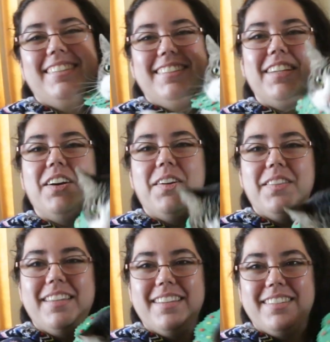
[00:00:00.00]
So
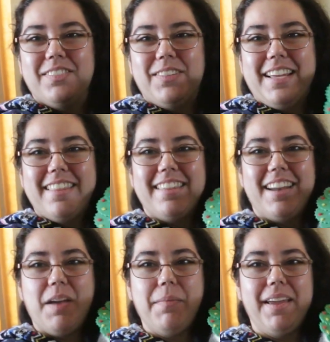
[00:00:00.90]
this wreath that
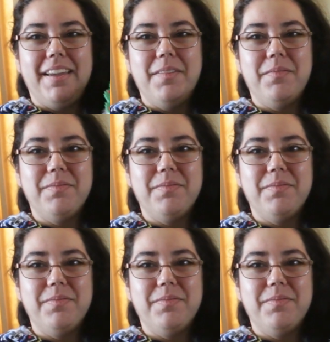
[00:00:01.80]
I made